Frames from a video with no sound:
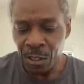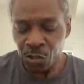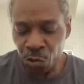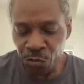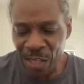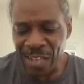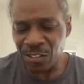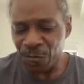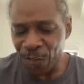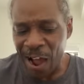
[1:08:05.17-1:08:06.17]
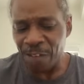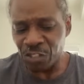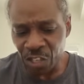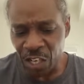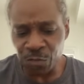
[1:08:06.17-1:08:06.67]
2005
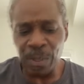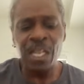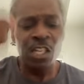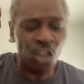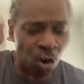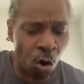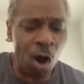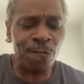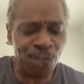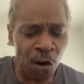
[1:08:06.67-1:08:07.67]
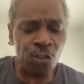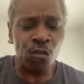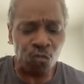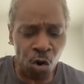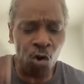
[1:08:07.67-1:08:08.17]
judgment, the court further
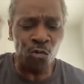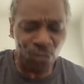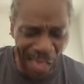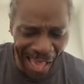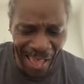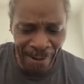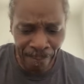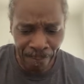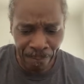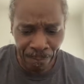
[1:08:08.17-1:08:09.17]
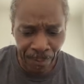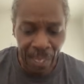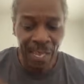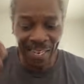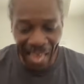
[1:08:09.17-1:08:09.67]
ruled that
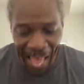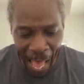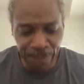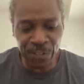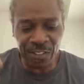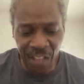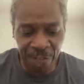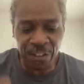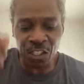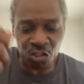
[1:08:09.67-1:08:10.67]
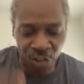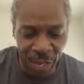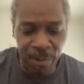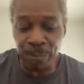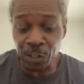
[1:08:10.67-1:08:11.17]
in the absence of an
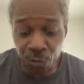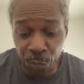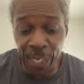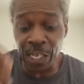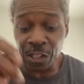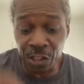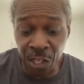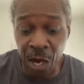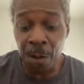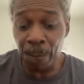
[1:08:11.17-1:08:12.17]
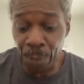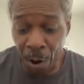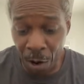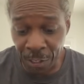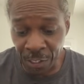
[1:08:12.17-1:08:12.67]
agreement between the
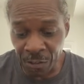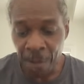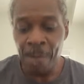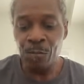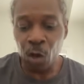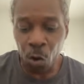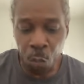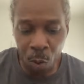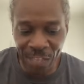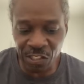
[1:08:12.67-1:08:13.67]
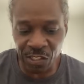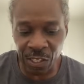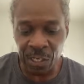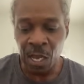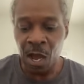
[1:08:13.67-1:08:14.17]
parties, the
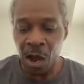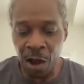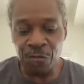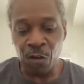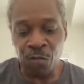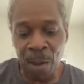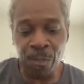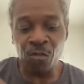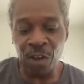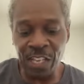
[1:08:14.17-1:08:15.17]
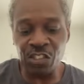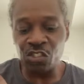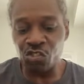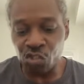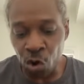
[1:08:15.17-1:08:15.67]
question of the
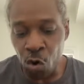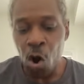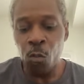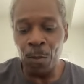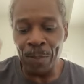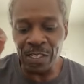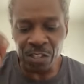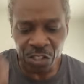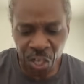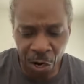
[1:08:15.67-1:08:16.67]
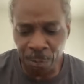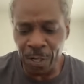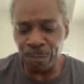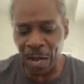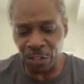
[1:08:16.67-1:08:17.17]
reparations due would be
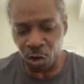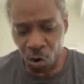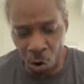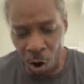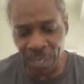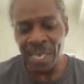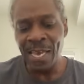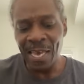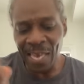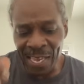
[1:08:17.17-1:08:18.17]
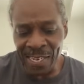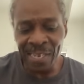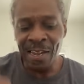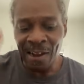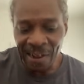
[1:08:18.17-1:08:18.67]
determined by the court
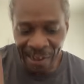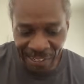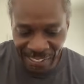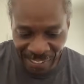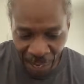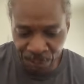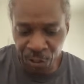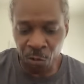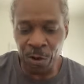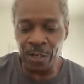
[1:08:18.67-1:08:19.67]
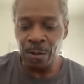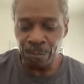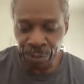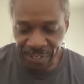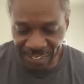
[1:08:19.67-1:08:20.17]
in a subsequent
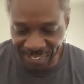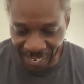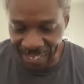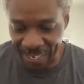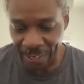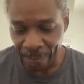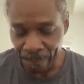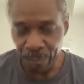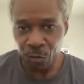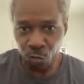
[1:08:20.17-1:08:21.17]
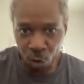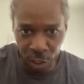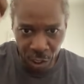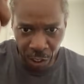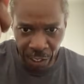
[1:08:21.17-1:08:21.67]
proceeding. You want
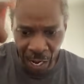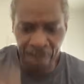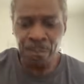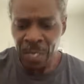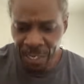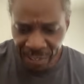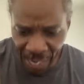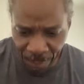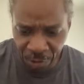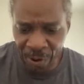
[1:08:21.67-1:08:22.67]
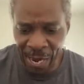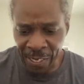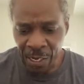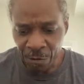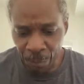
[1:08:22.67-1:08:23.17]
to look it up?
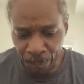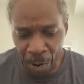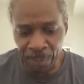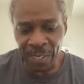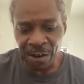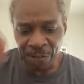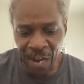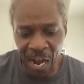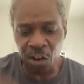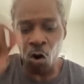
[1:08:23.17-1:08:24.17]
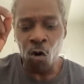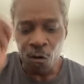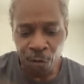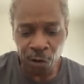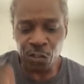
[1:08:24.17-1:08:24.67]
Democratic Republic of Congo
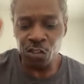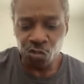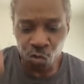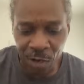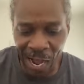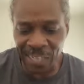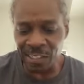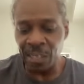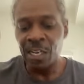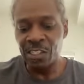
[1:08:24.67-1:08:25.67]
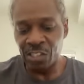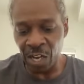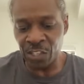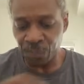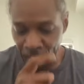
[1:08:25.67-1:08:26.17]
versus Uganda,
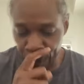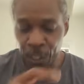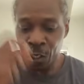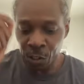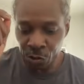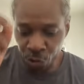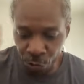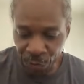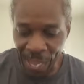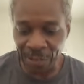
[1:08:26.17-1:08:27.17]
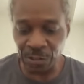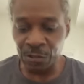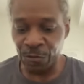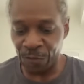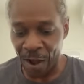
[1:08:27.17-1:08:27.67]
judgment
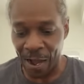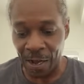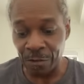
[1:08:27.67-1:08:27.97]
2005.